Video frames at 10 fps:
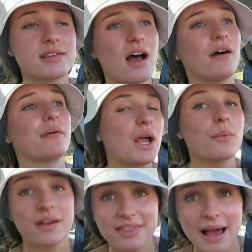So,
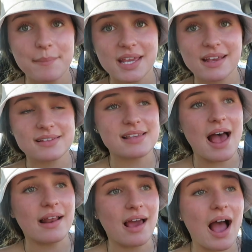with that being
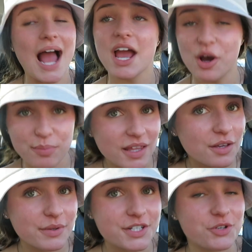said, I hope that
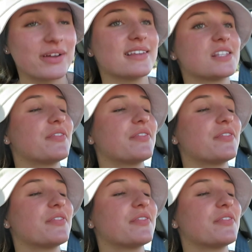you enjoyed this